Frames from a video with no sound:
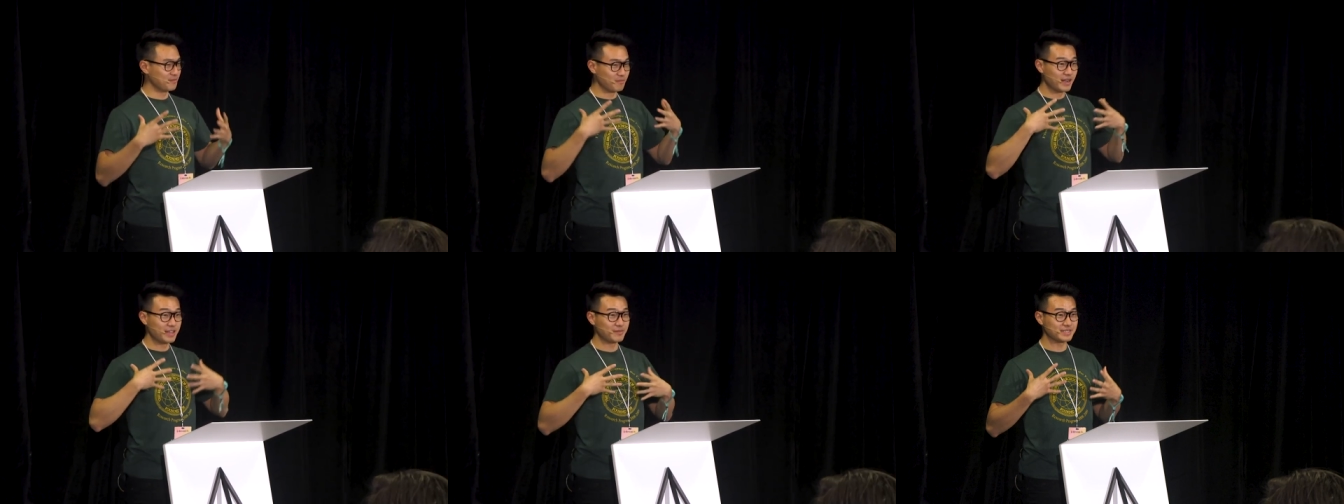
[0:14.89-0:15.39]

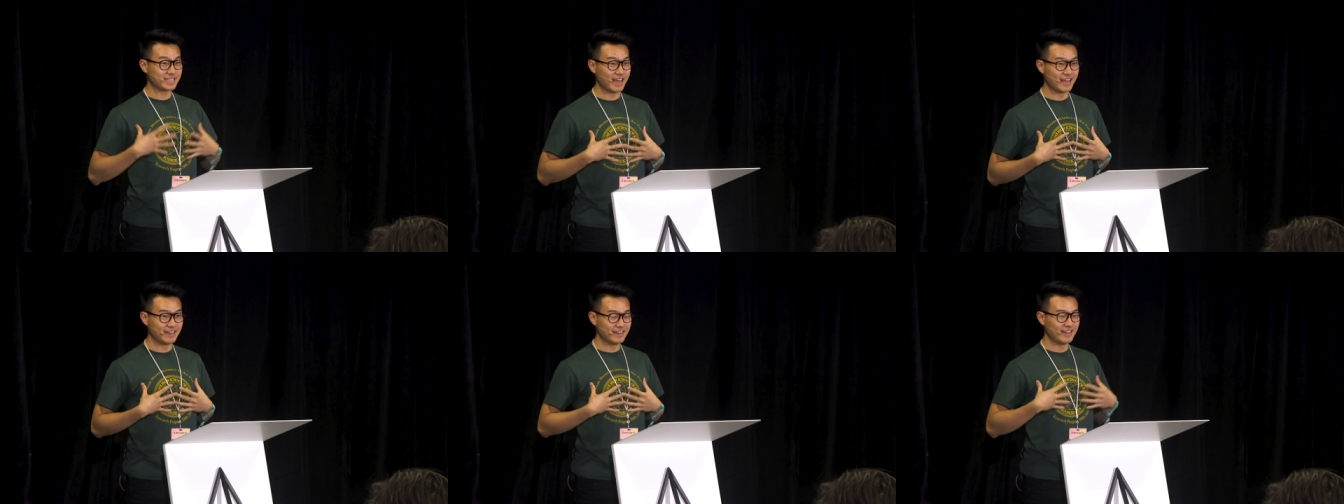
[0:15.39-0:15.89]
my name is
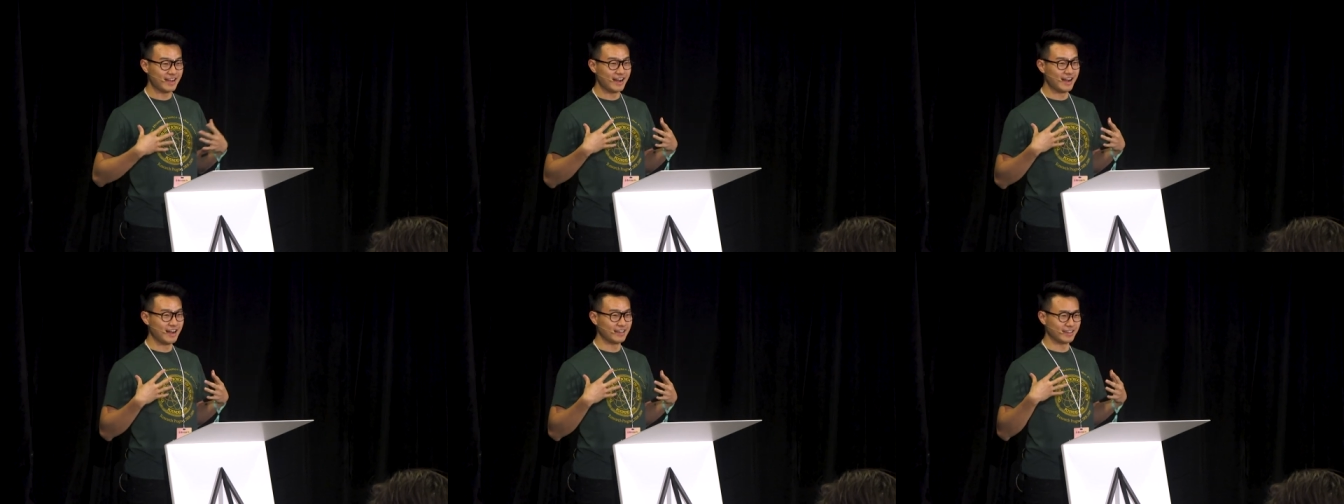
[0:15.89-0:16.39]
Ken,
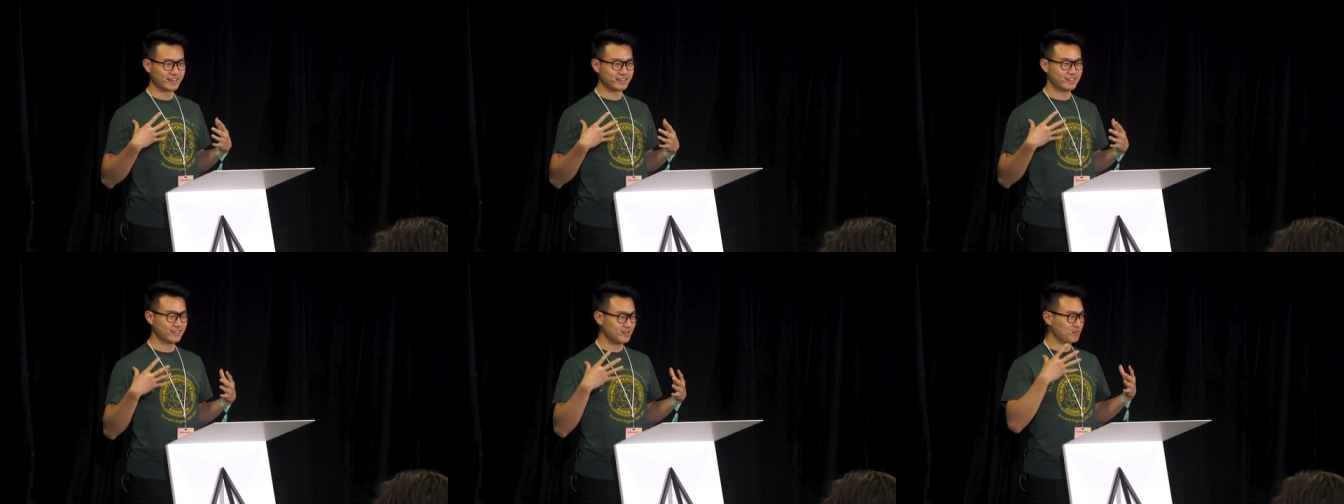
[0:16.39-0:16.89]
uh,
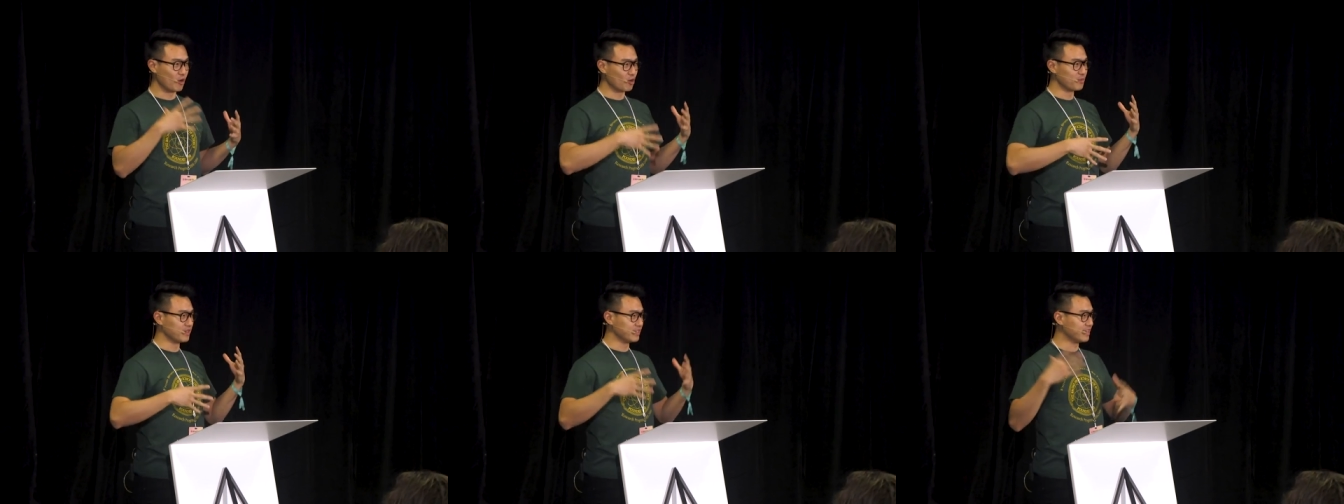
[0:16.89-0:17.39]
like
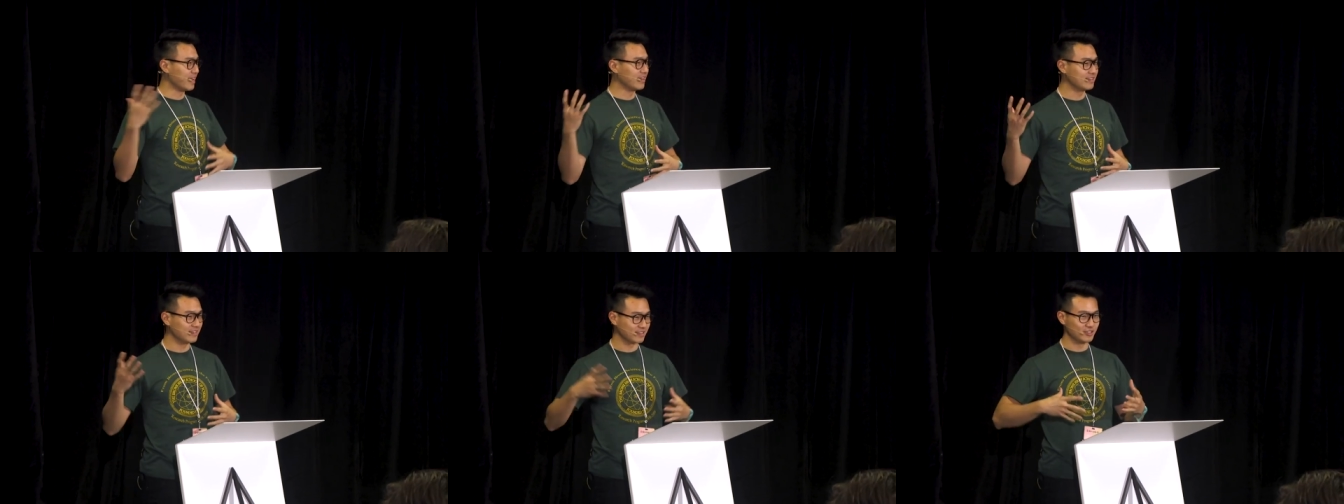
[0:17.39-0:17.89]
Barbie and
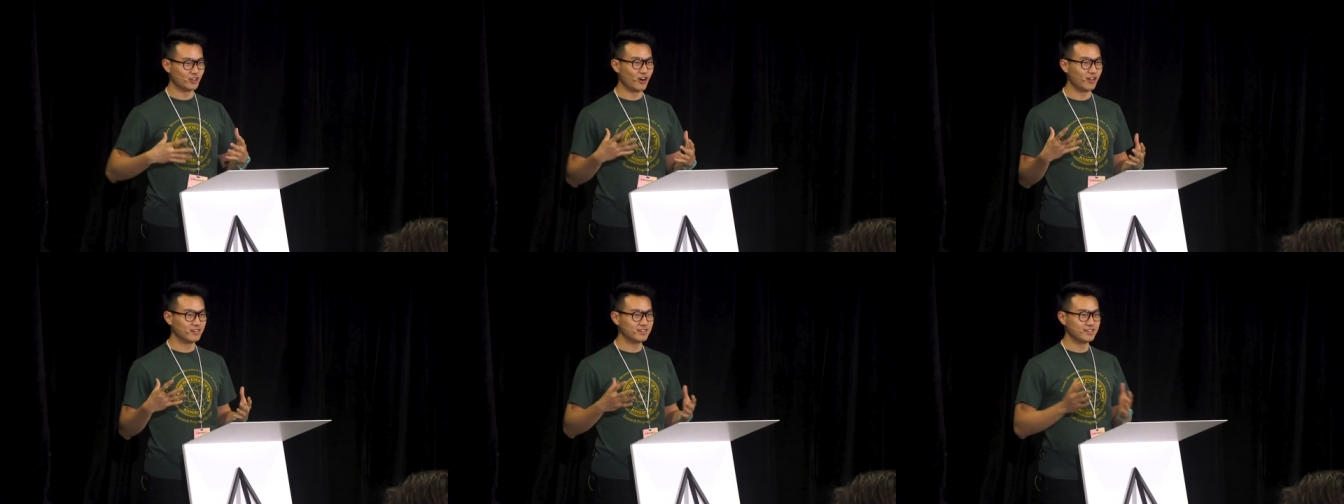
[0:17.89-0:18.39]
Ken, like the
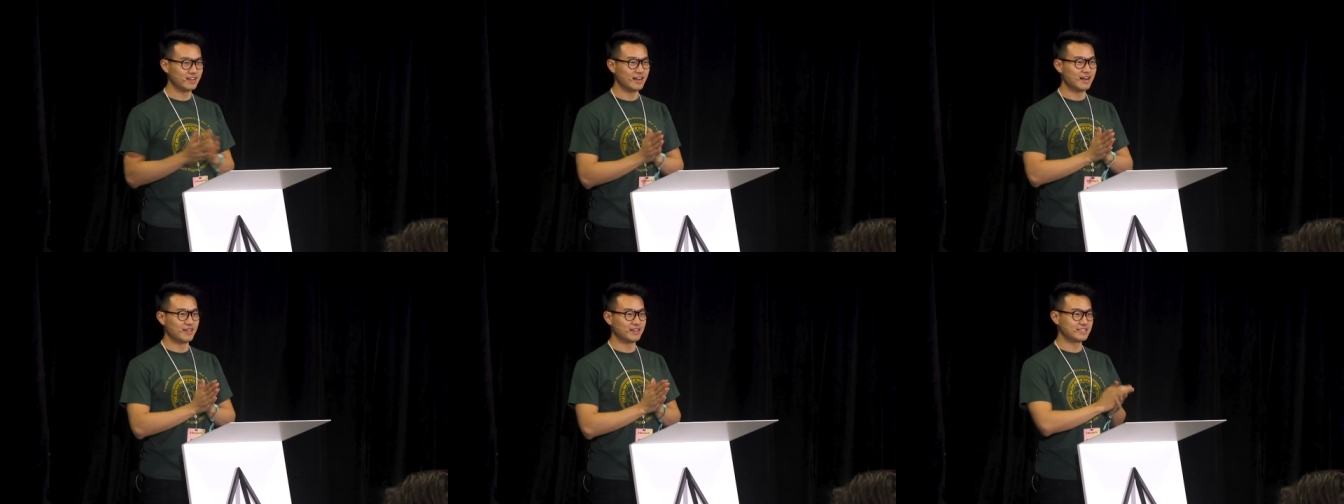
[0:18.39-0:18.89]
doll.
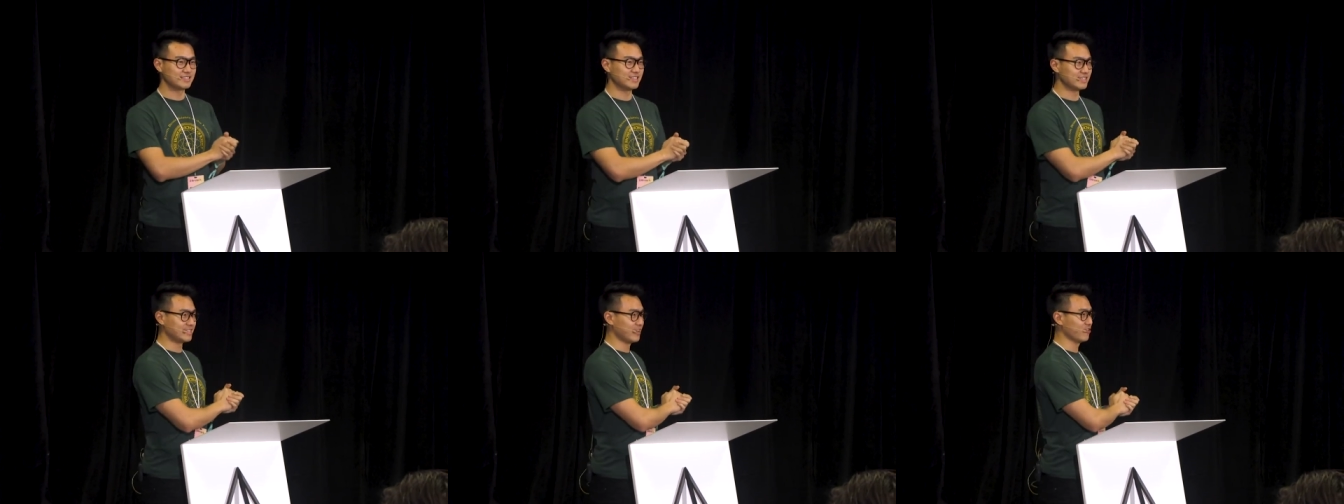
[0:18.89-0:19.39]
Uh, that's
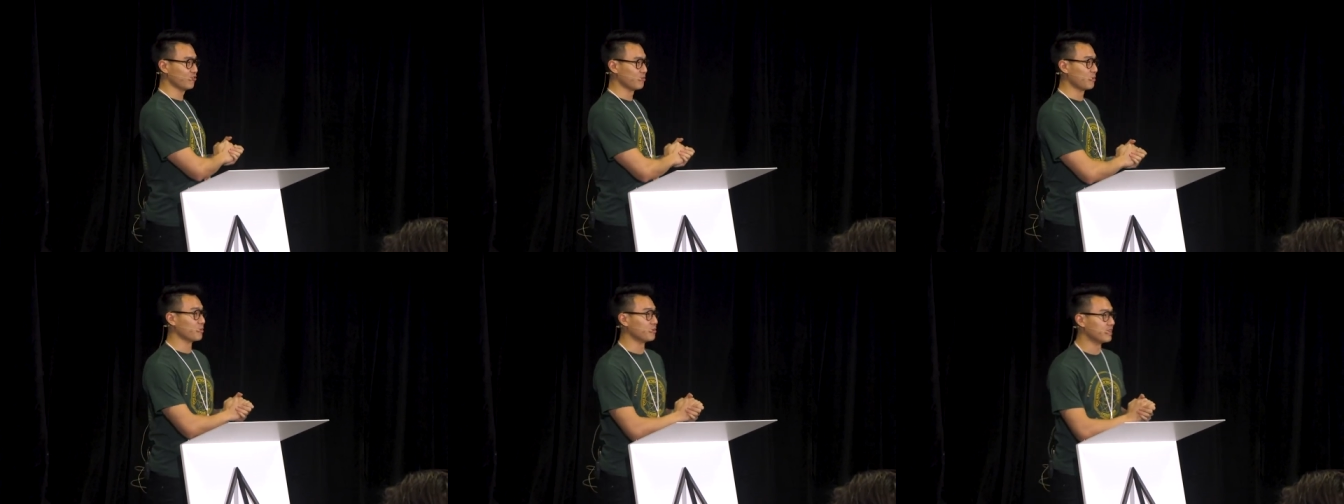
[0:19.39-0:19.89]
that's how you
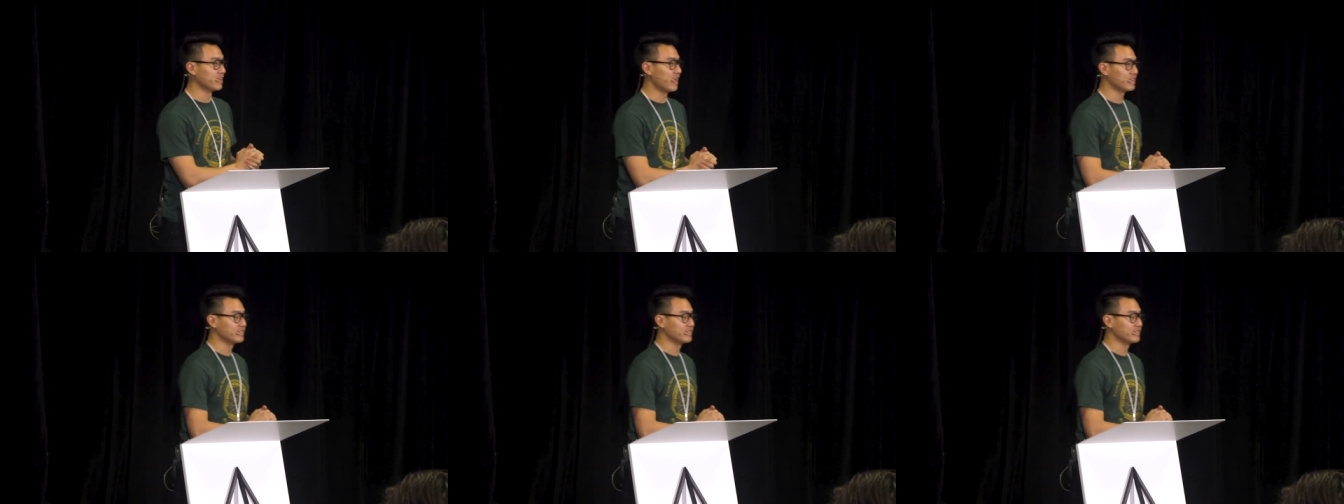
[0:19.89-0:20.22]
remember me.